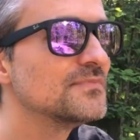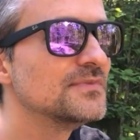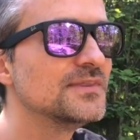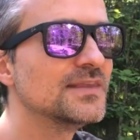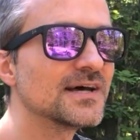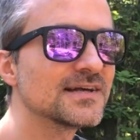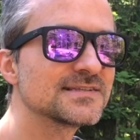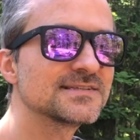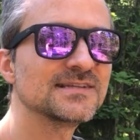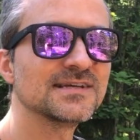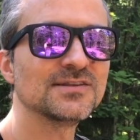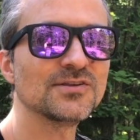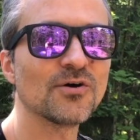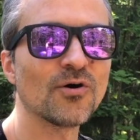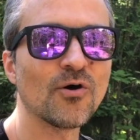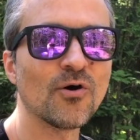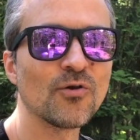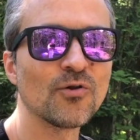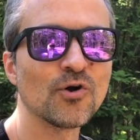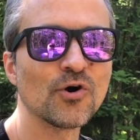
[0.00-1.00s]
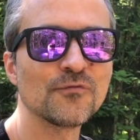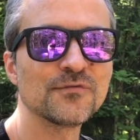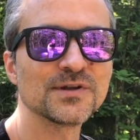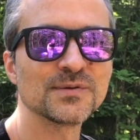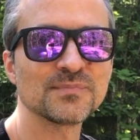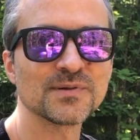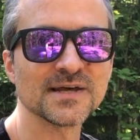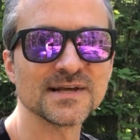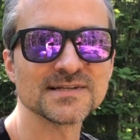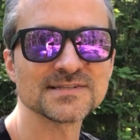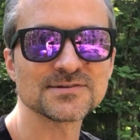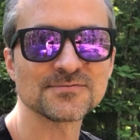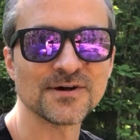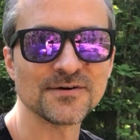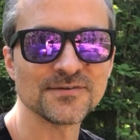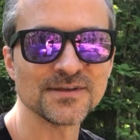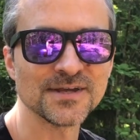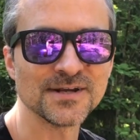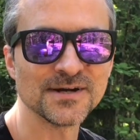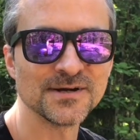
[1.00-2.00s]
dusted all over the place
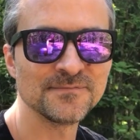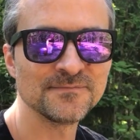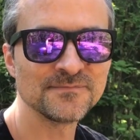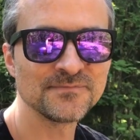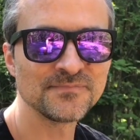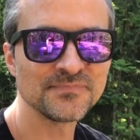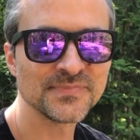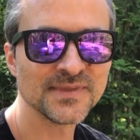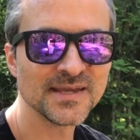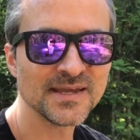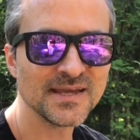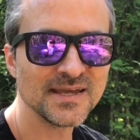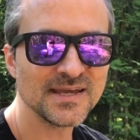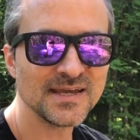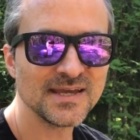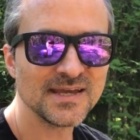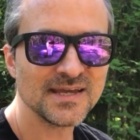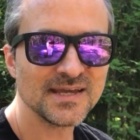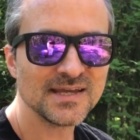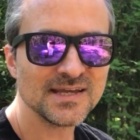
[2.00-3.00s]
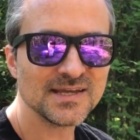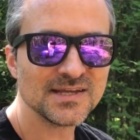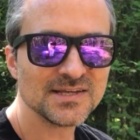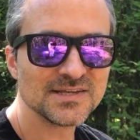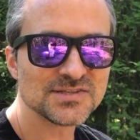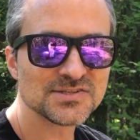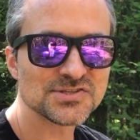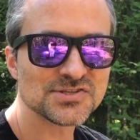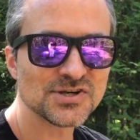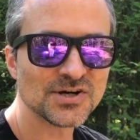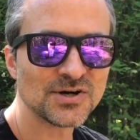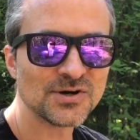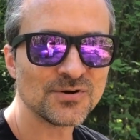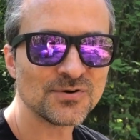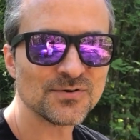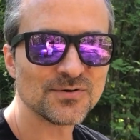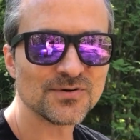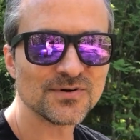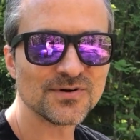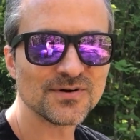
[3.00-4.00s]
around here.
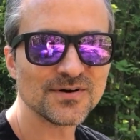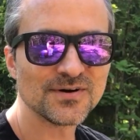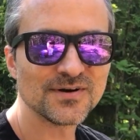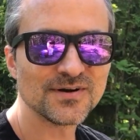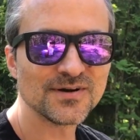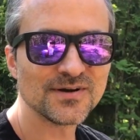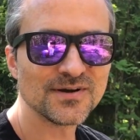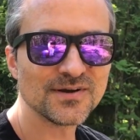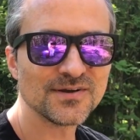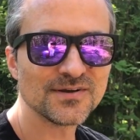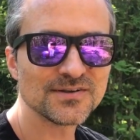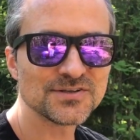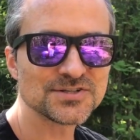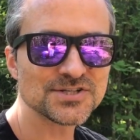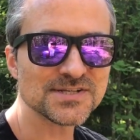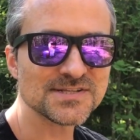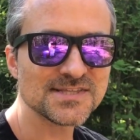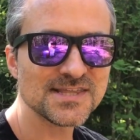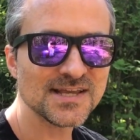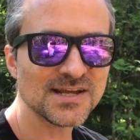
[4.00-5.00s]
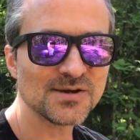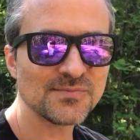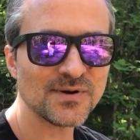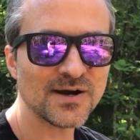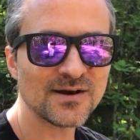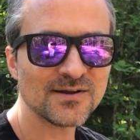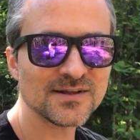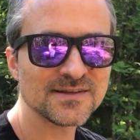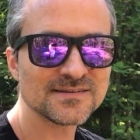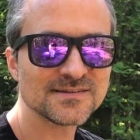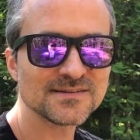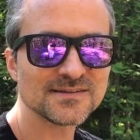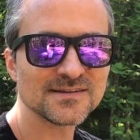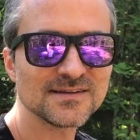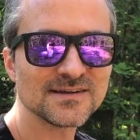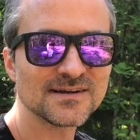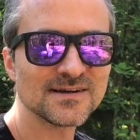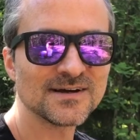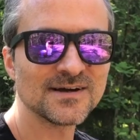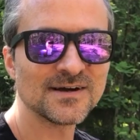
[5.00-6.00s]
So just think about it.
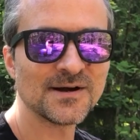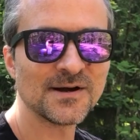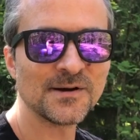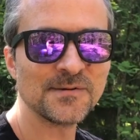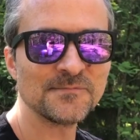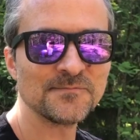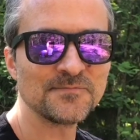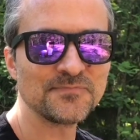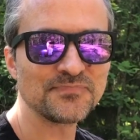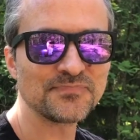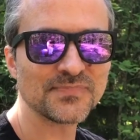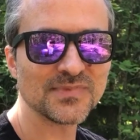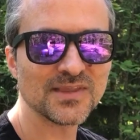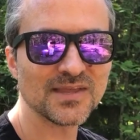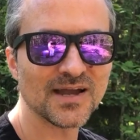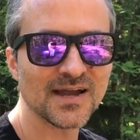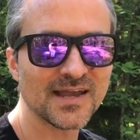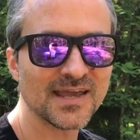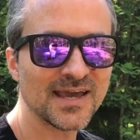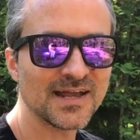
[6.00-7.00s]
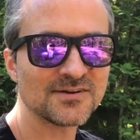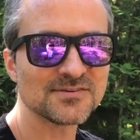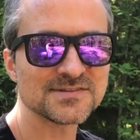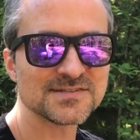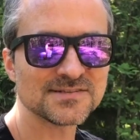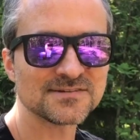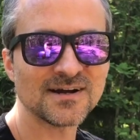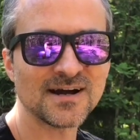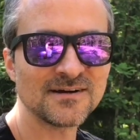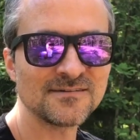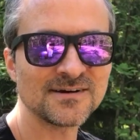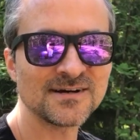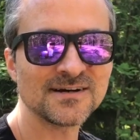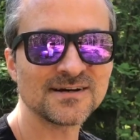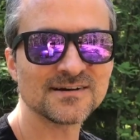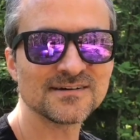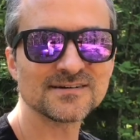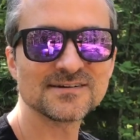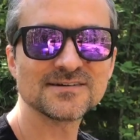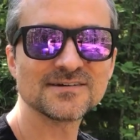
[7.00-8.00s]
Um, again, on
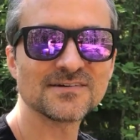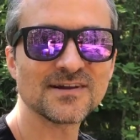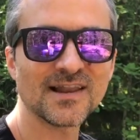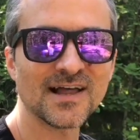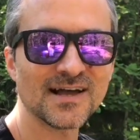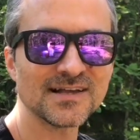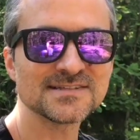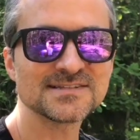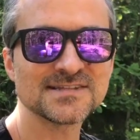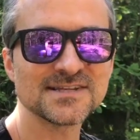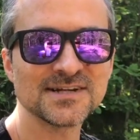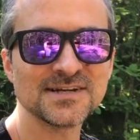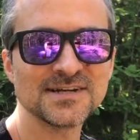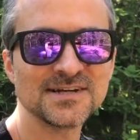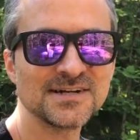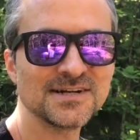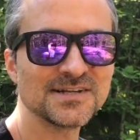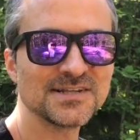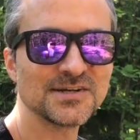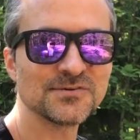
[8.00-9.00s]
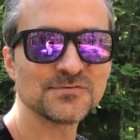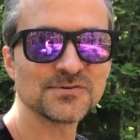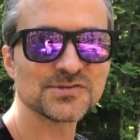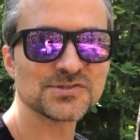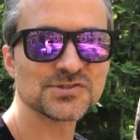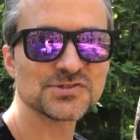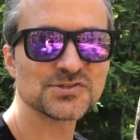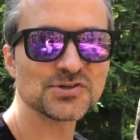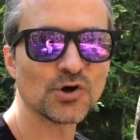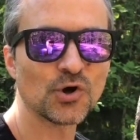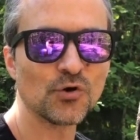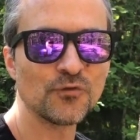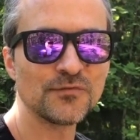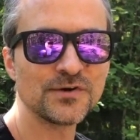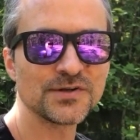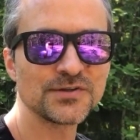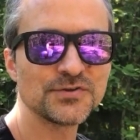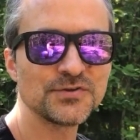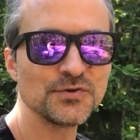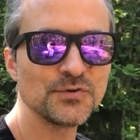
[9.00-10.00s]
Strava, last year there was
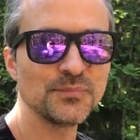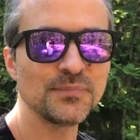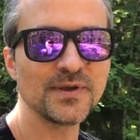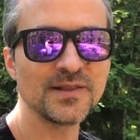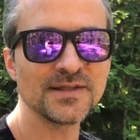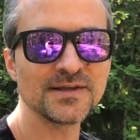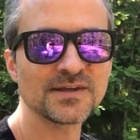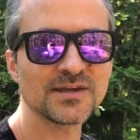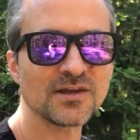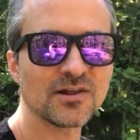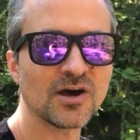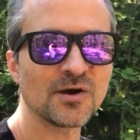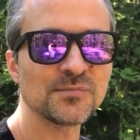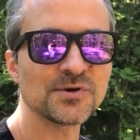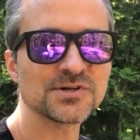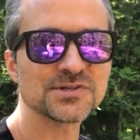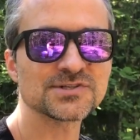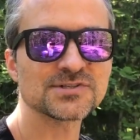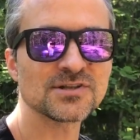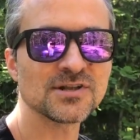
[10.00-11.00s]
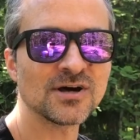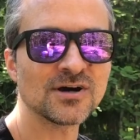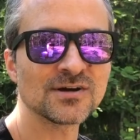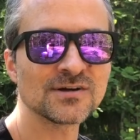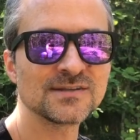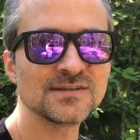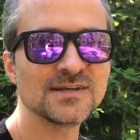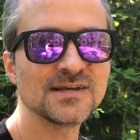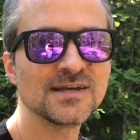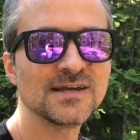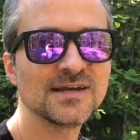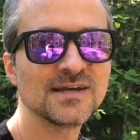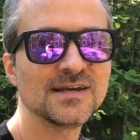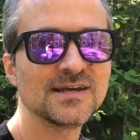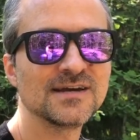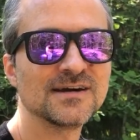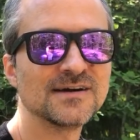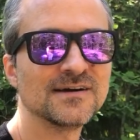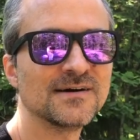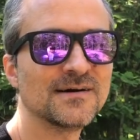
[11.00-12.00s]
over 2 billion kilometers logged.
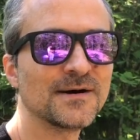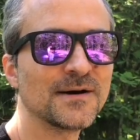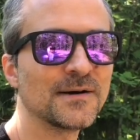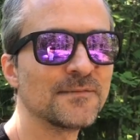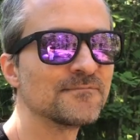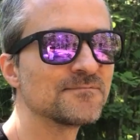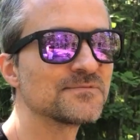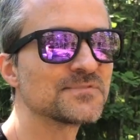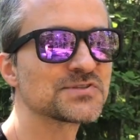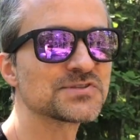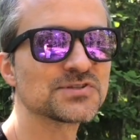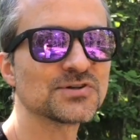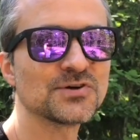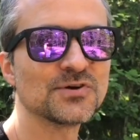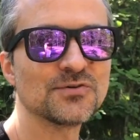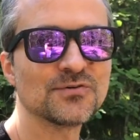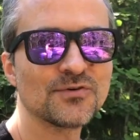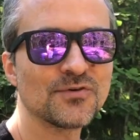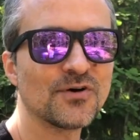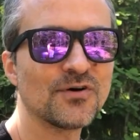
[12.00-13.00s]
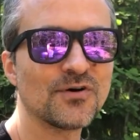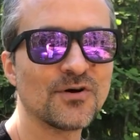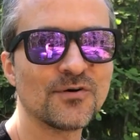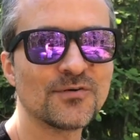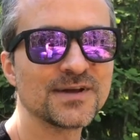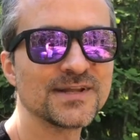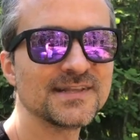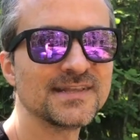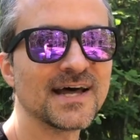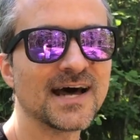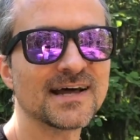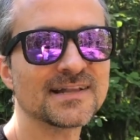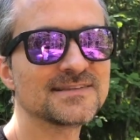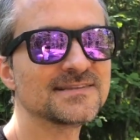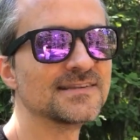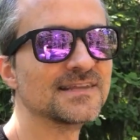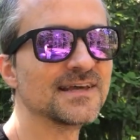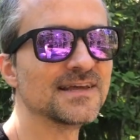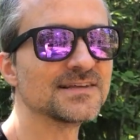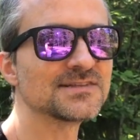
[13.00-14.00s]
Um, so already that
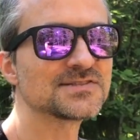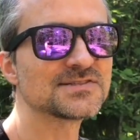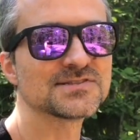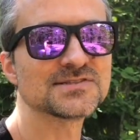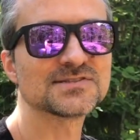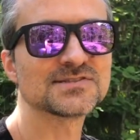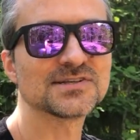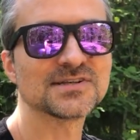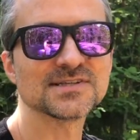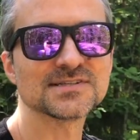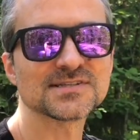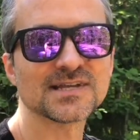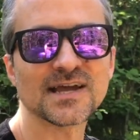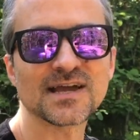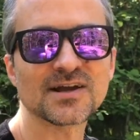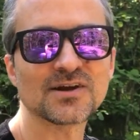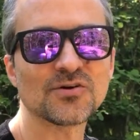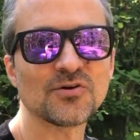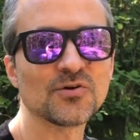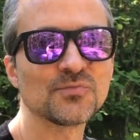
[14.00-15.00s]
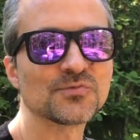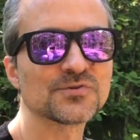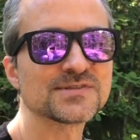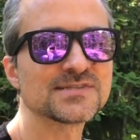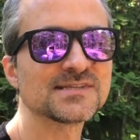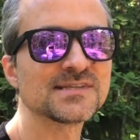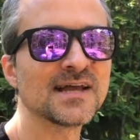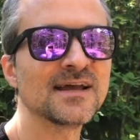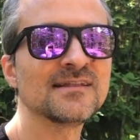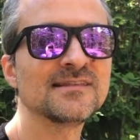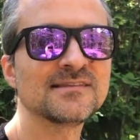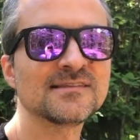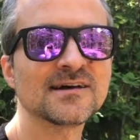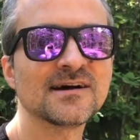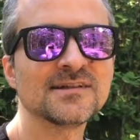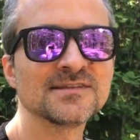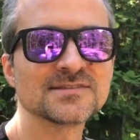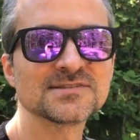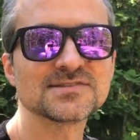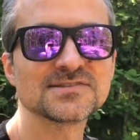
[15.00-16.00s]
is, is like almost 10
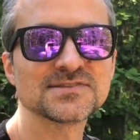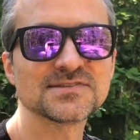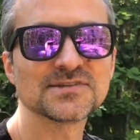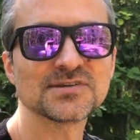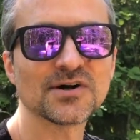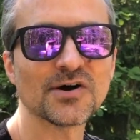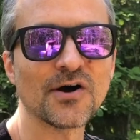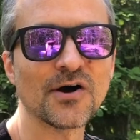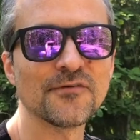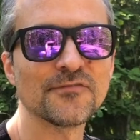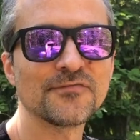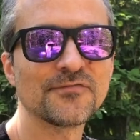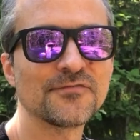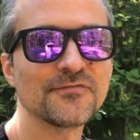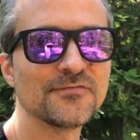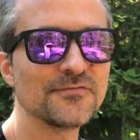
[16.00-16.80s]
tons of